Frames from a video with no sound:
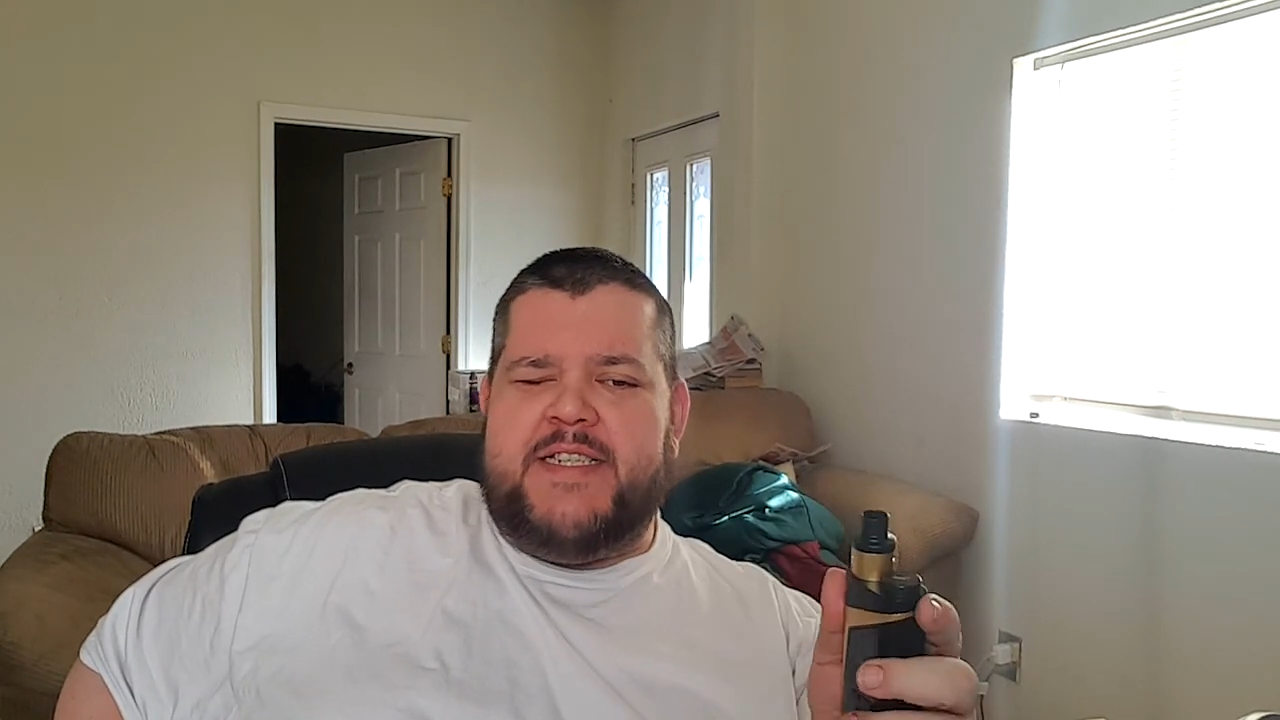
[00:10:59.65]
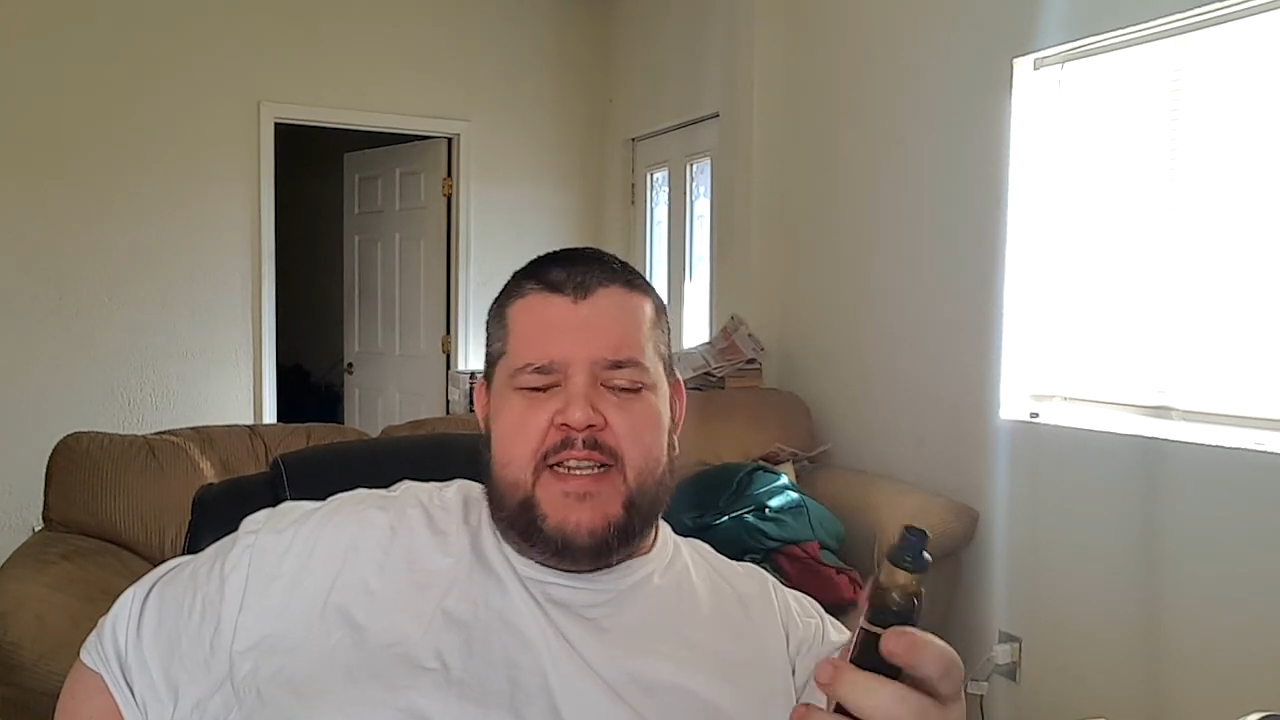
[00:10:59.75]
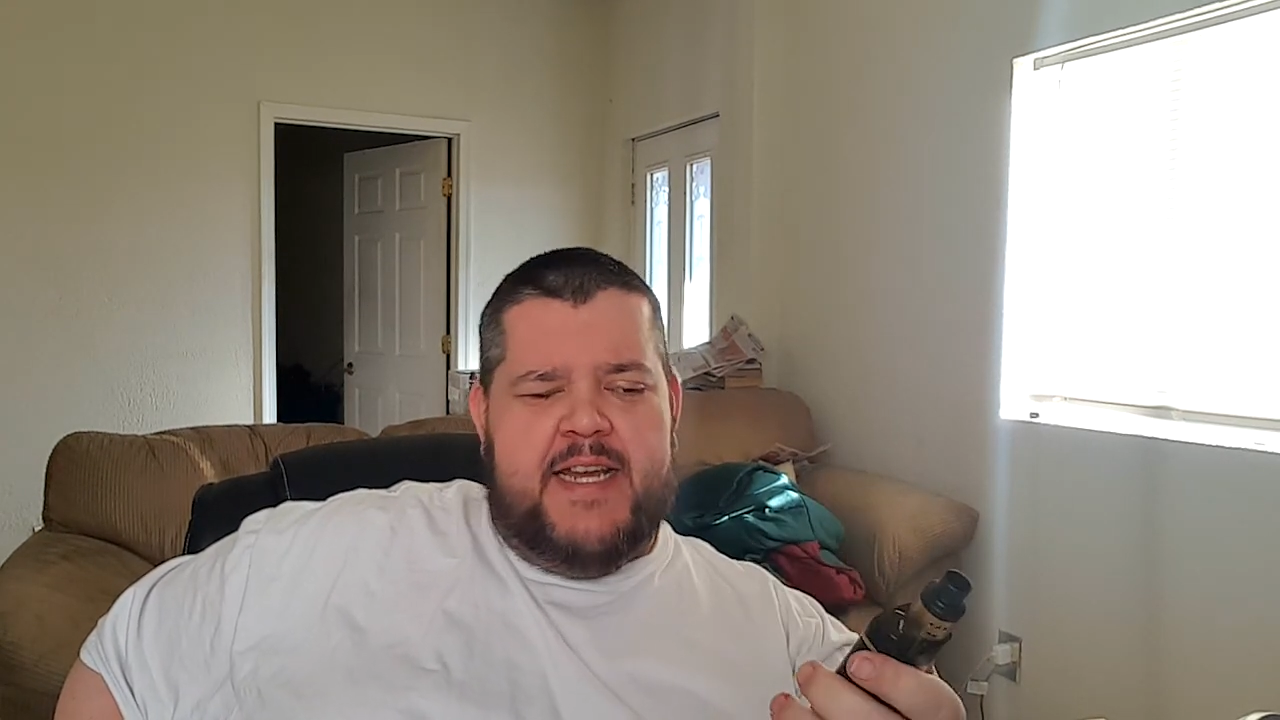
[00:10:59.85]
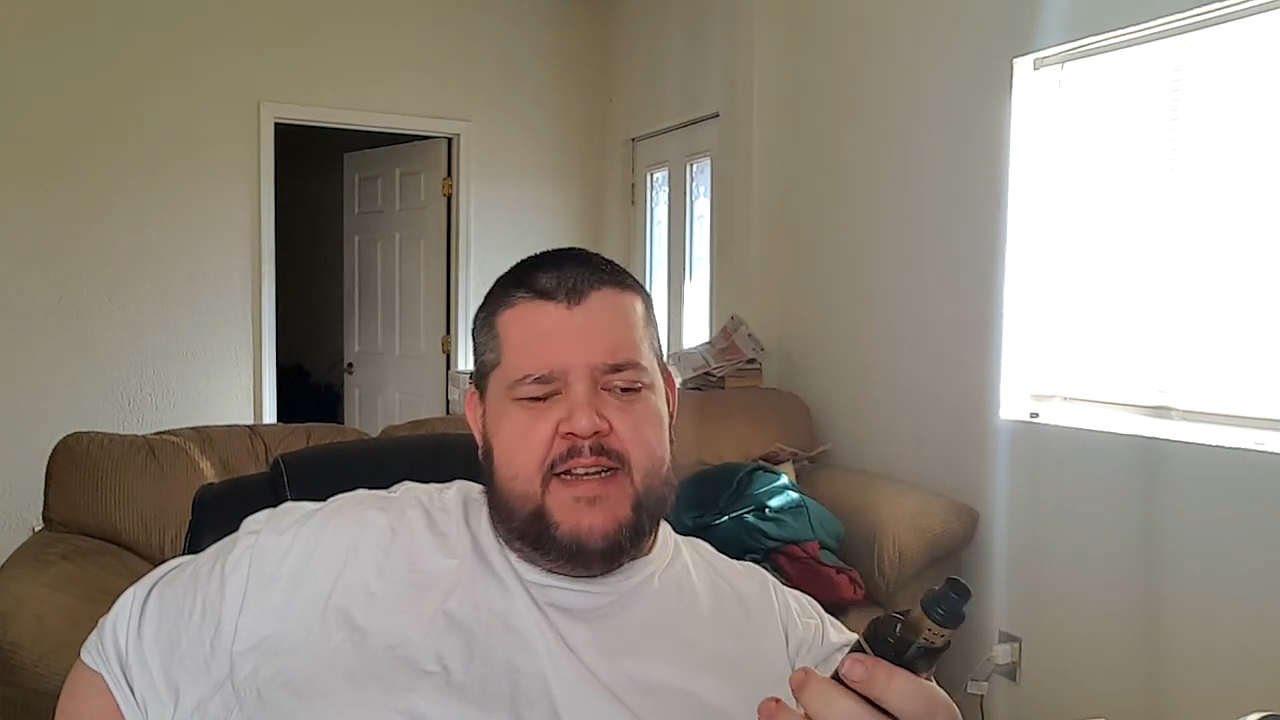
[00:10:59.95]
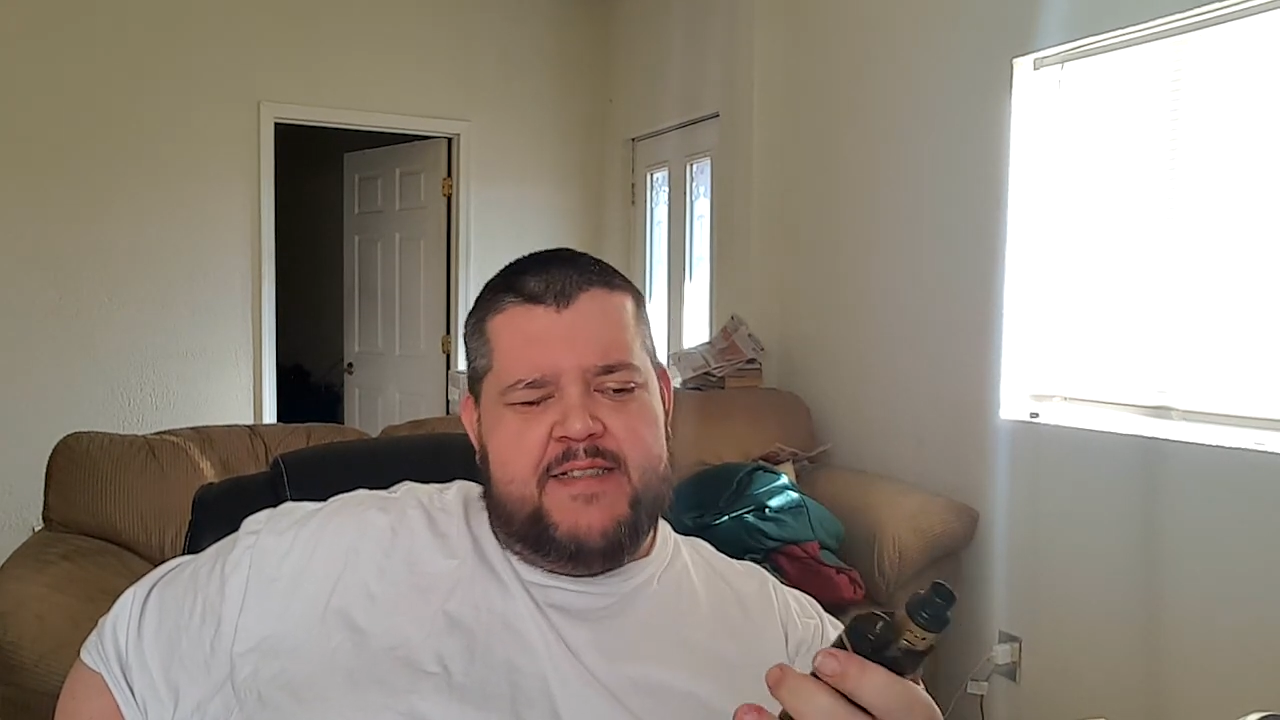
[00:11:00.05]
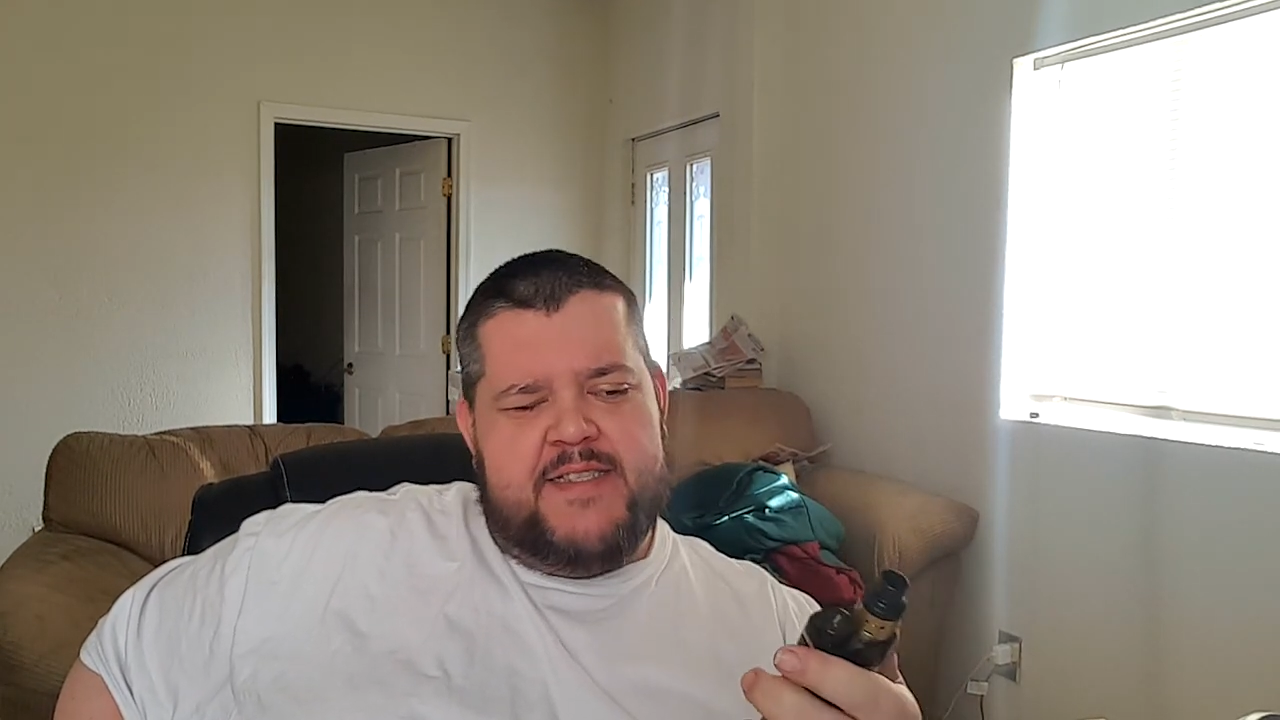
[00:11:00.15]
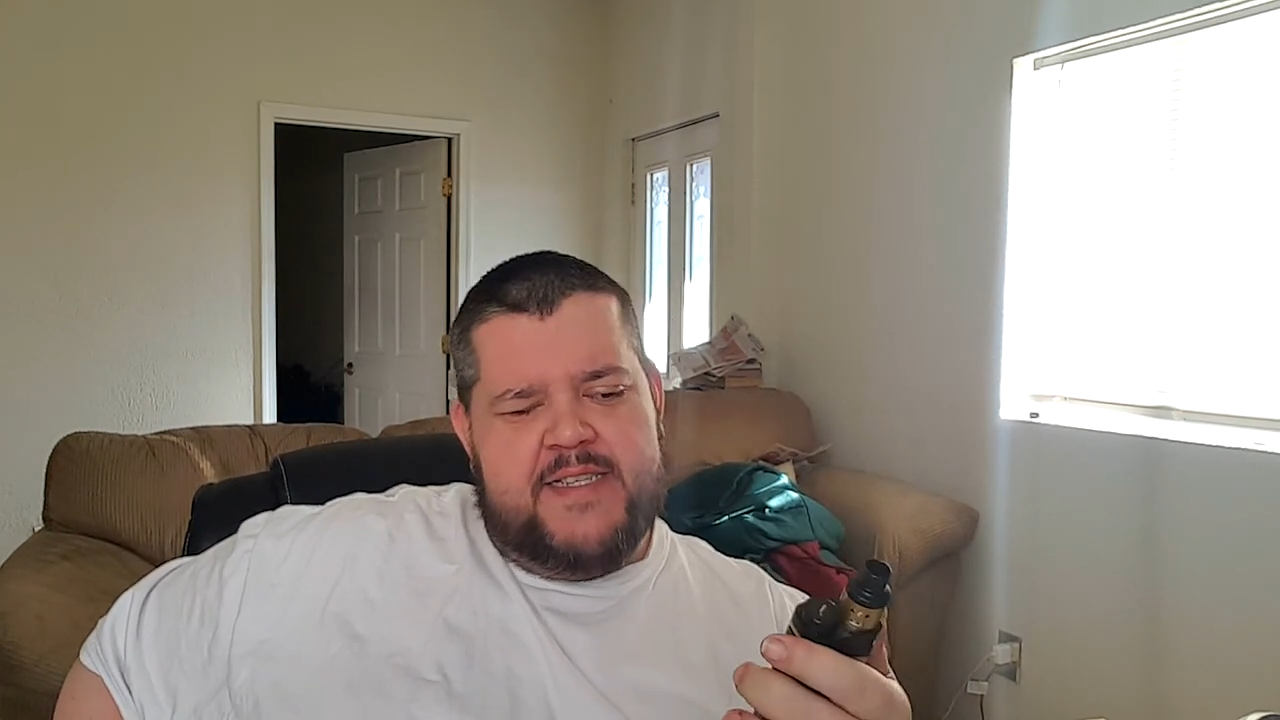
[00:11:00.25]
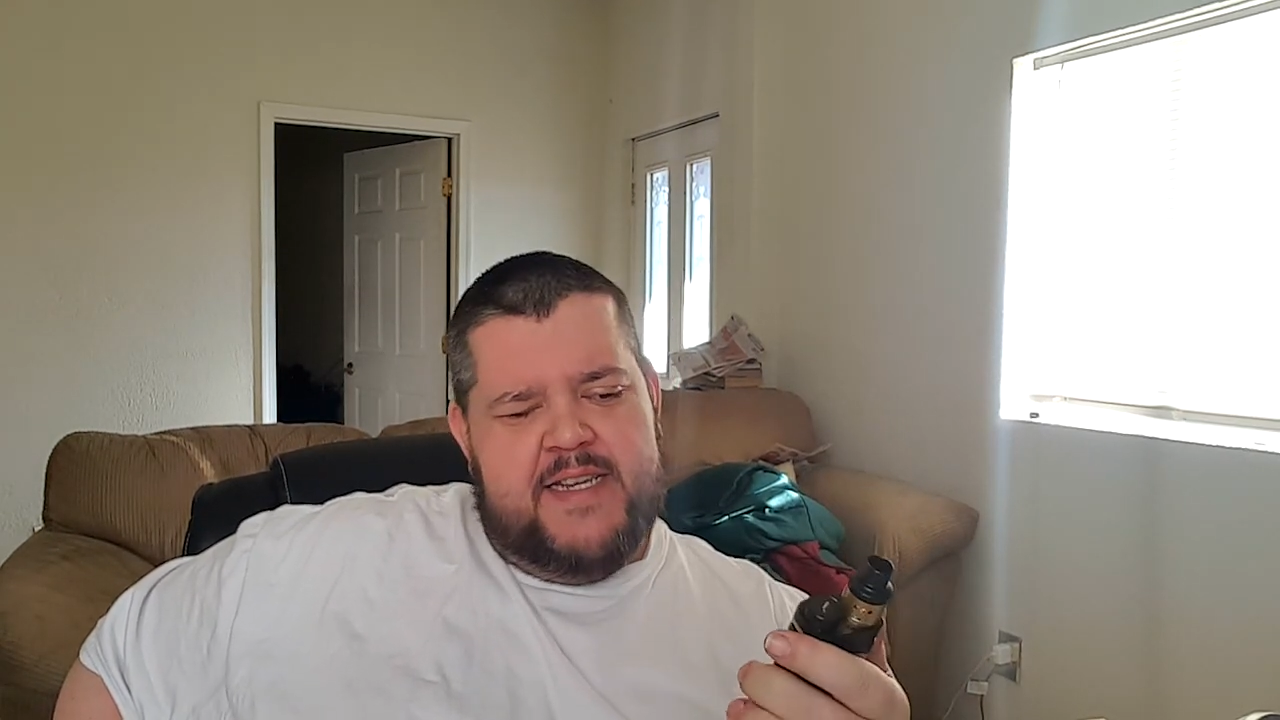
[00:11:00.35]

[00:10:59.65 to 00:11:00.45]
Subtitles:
clouds.